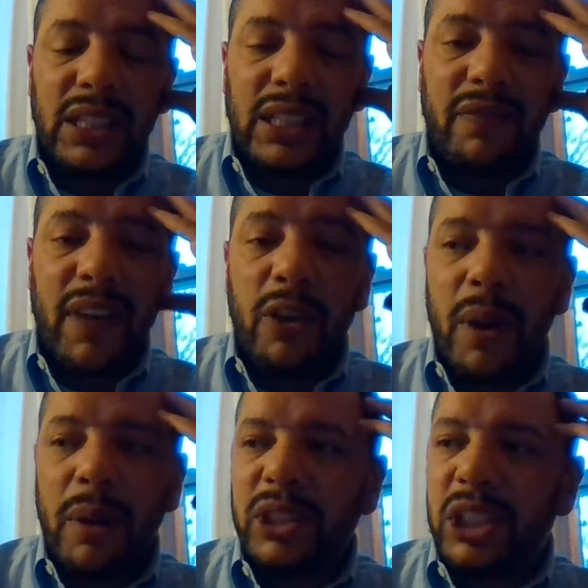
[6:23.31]
That value
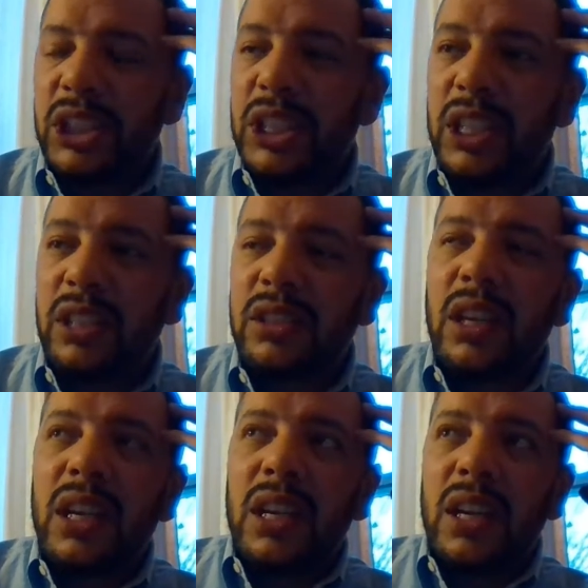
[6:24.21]
proposition is
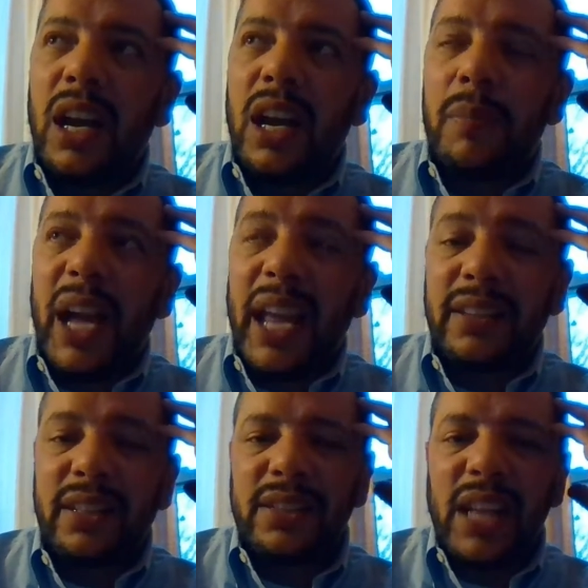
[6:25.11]
a
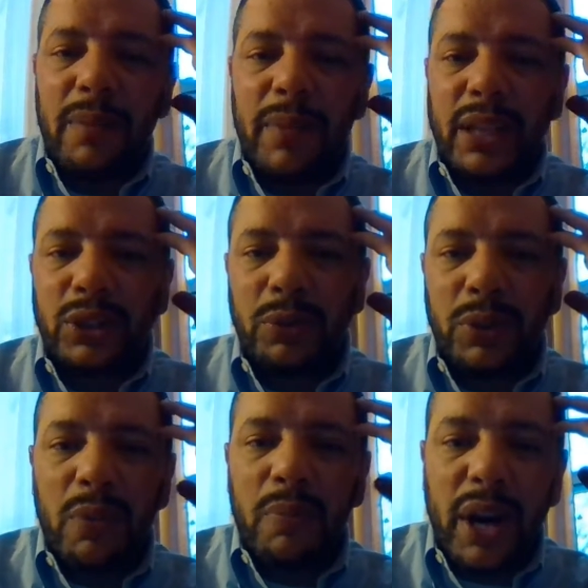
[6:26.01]
statement to
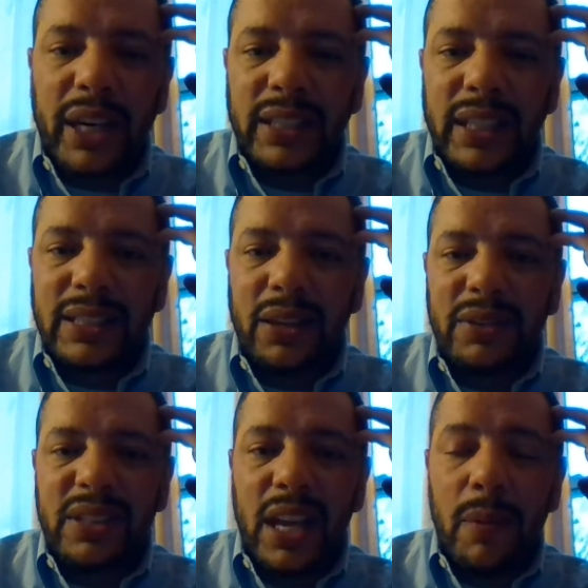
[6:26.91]
your market that
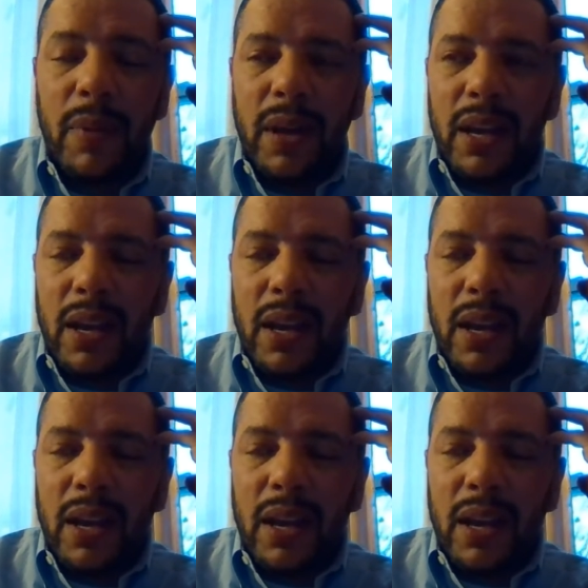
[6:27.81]
tells them